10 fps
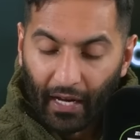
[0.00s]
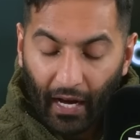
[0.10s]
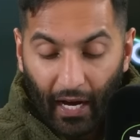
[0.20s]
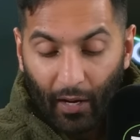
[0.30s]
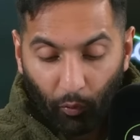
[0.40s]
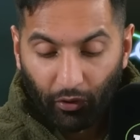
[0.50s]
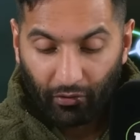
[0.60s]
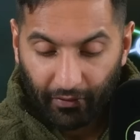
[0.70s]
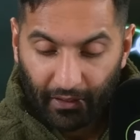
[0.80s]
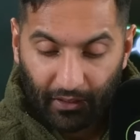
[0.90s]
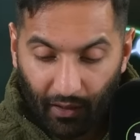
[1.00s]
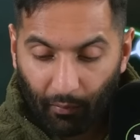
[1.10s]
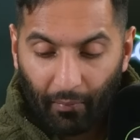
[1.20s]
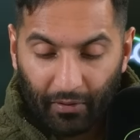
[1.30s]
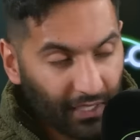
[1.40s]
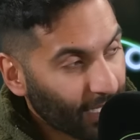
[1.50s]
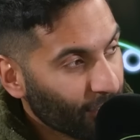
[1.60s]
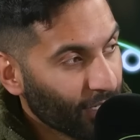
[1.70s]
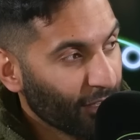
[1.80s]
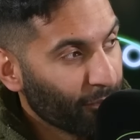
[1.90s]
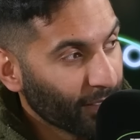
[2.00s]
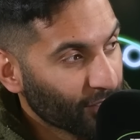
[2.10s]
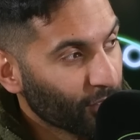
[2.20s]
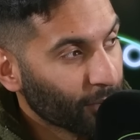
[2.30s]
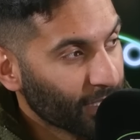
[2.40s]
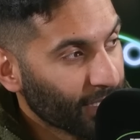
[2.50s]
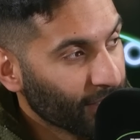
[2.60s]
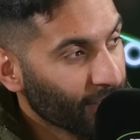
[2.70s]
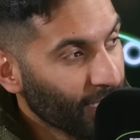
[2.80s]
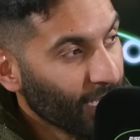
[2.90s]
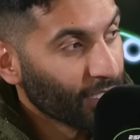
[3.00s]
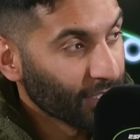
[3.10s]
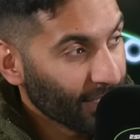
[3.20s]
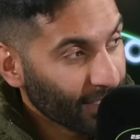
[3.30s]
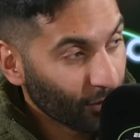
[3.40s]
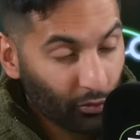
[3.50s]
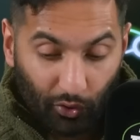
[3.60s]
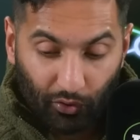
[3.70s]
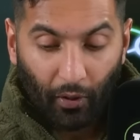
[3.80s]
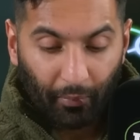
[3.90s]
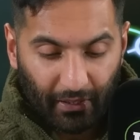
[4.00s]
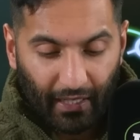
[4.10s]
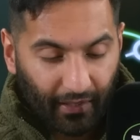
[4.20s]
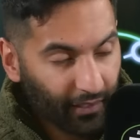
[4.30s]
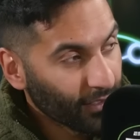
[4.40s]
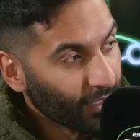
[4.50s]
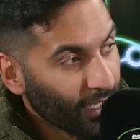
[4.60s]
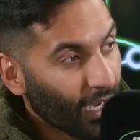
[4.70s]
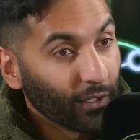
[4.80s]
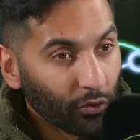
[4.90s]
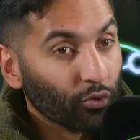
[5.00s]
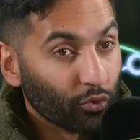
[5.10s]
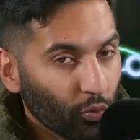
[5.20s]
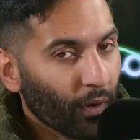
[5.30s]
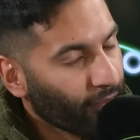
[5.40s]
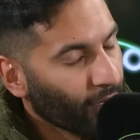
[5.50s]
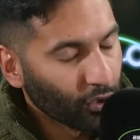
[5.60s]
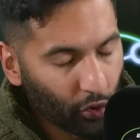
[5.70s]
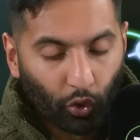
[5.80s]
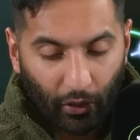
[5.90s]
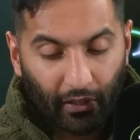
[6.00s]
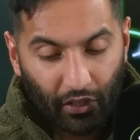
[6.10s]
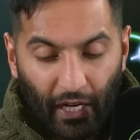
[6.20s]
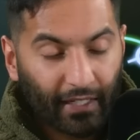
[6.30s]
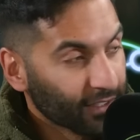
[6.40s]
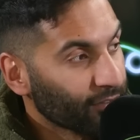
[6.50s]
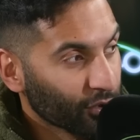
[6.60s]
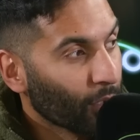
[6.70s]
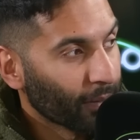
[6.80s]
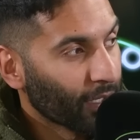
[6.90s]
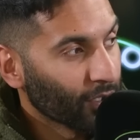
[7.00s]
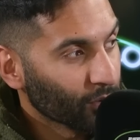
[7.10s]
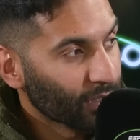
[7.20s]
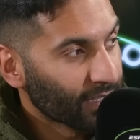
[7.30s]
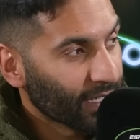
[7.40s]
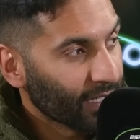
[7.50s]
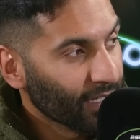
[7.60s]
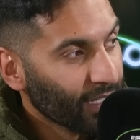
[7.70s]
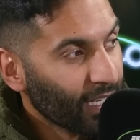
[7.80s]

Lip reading: I wonder if they start Wan-Bissaka at left back to stop Saka, because I think you stop Saka and you do have a good chance of stopping Arsenal attacking.